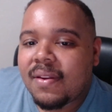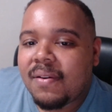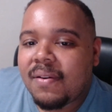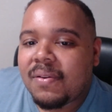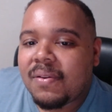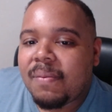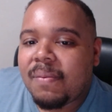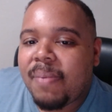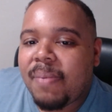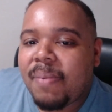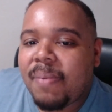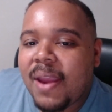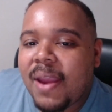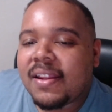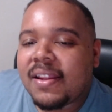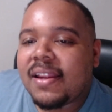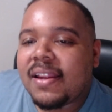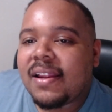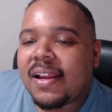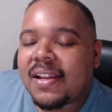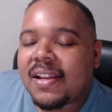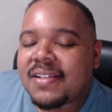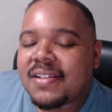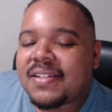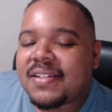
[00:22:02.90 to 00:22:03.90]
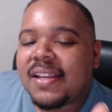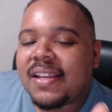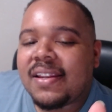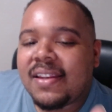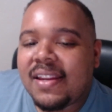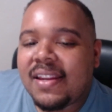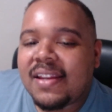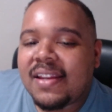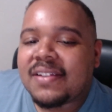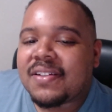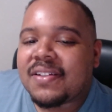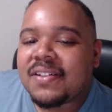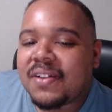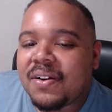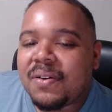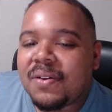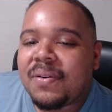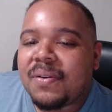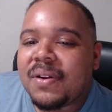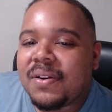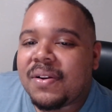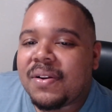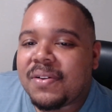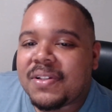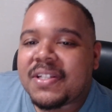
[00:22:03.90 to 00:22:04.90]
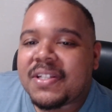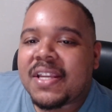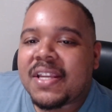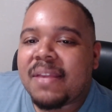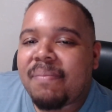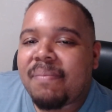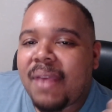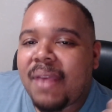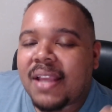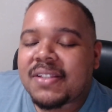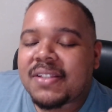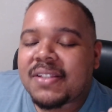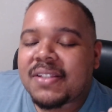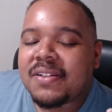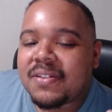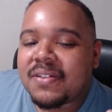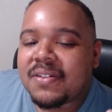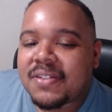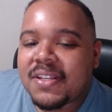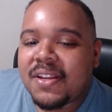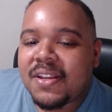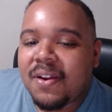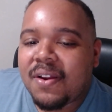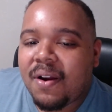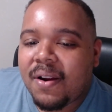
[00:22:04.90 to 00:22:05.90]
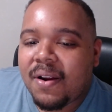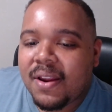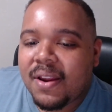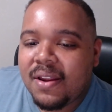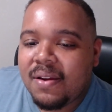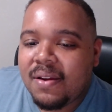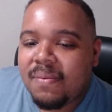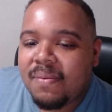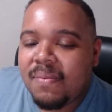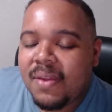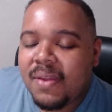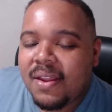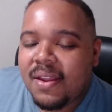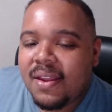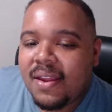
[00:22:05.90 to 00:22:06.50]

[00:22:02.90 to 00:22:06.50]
path I guess they needed to go and to get back to the CRM.